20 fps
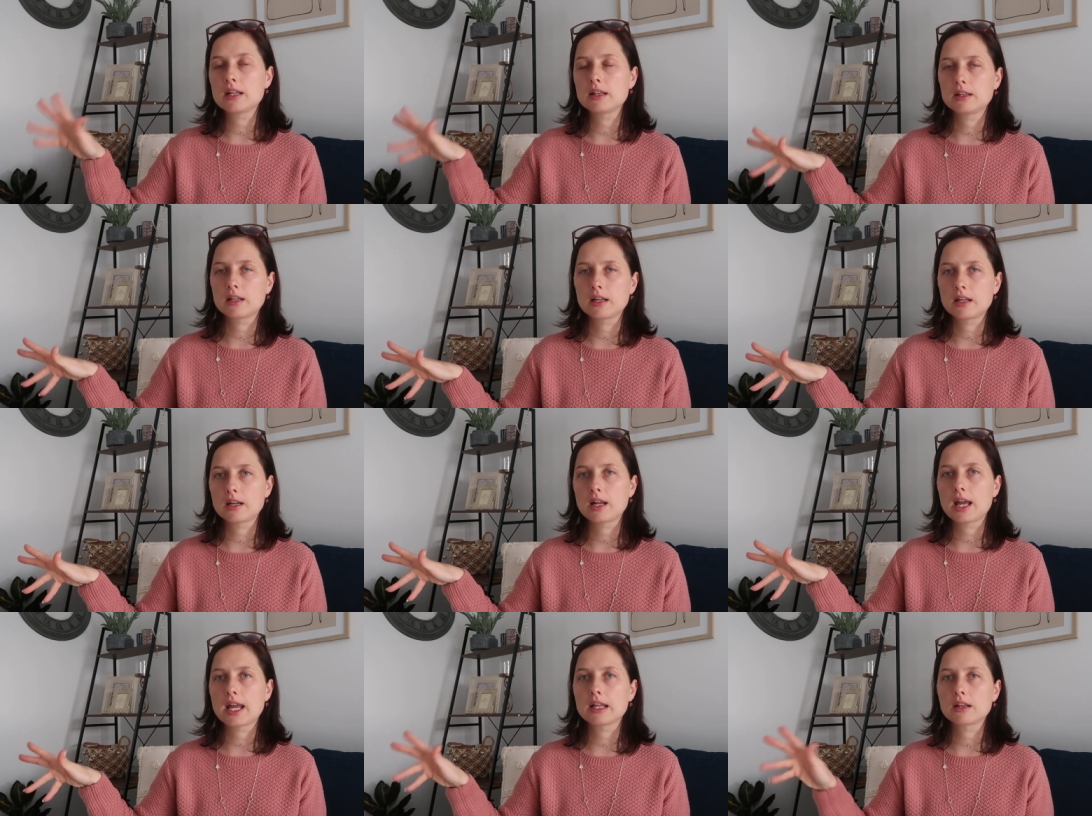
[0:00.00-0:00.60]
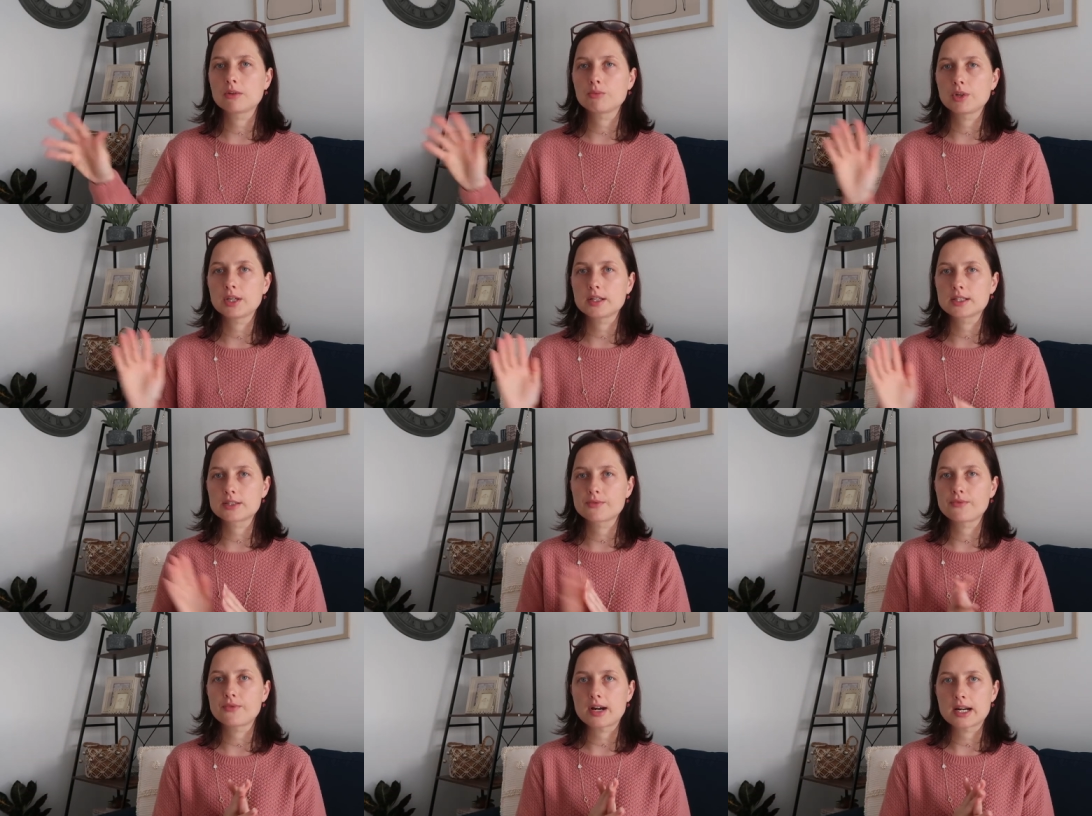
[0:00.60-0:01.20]
and then eight
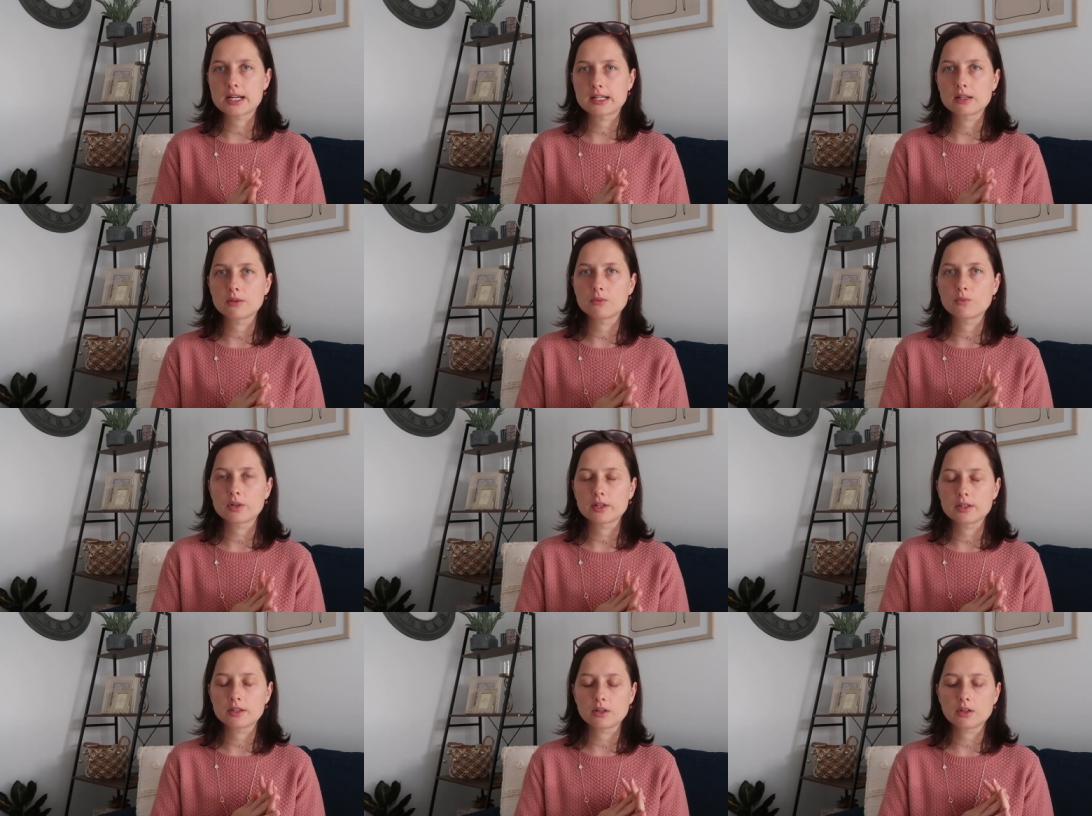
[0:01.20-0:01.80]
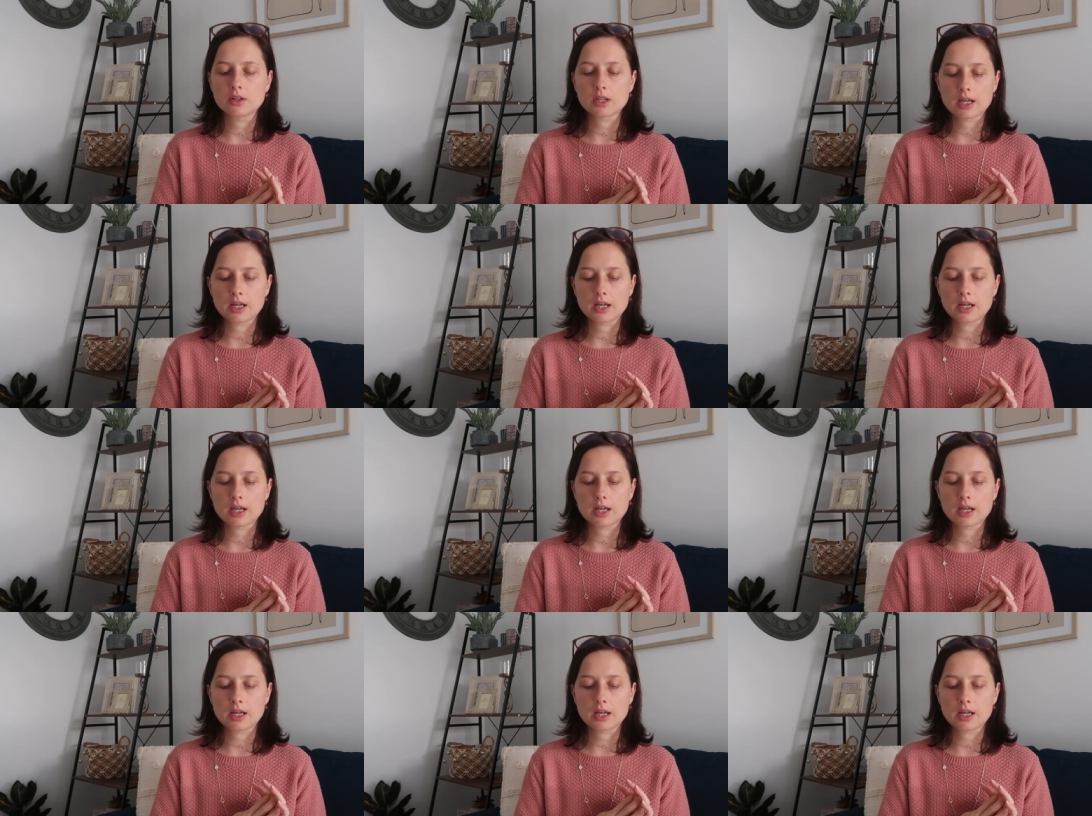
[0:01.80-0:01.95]
weeks final one,